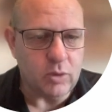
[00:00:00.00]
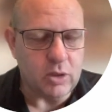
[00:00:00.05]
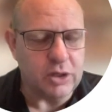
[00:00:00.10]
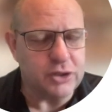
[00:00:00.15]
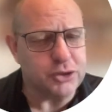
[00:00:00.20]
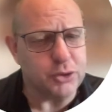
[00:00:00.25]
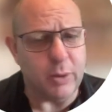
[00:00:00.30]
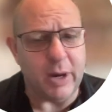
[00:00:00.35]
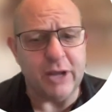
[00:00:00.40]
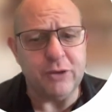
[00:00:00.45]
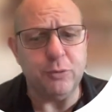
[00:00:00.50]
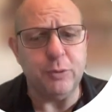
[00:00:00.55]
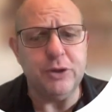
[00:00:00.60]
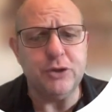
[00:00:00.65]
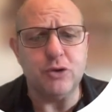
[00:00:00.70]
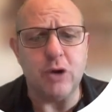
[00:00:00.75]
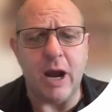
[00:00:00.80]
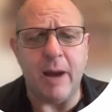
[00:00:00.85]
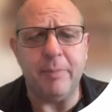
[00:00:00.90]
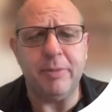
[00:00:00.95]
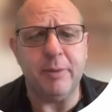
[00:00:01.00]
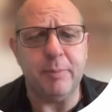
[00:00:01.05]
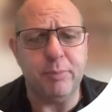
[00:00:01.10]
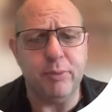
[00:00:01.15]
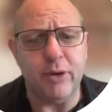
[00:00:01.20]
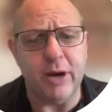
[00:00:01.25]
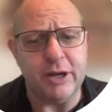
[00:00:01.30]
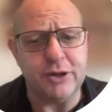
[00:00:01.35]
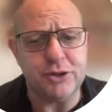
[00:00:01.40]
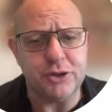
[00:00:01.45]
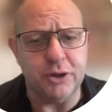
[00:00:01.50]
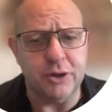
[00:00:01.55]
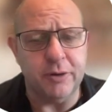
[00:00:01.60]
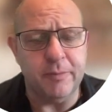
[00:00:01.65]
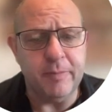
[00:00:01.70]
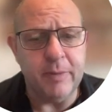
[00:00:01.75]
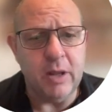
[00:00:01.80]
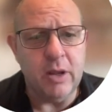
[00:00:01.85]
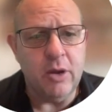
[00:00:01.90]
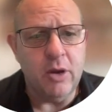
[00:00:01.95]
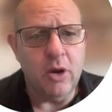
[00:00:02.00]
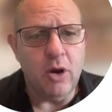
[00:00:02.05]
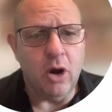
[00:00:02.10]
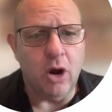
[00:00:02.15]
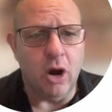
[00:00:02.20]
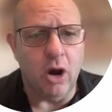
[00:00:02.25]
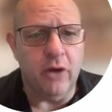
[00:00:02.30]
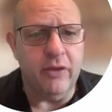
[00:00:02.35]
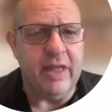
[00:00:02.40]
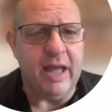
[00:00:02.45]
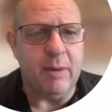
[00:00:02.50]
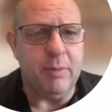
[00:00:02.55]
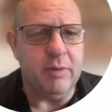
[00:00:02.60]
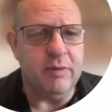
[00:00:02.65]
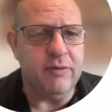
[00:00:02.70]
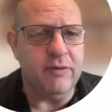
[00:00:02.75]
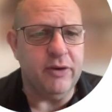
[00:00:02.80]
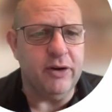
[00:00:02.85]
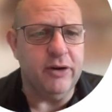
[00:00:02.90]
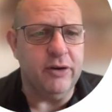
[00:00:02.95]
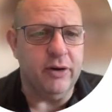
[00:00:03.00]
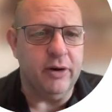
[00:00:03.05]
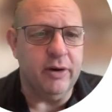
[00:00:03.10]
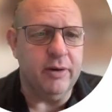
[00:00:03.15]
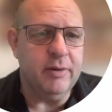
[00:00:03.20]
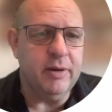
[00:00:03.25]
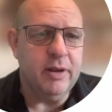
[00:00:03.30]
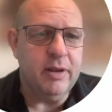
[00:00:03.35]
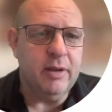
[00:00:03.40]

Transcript: So as we drop the pressure on that refrigerant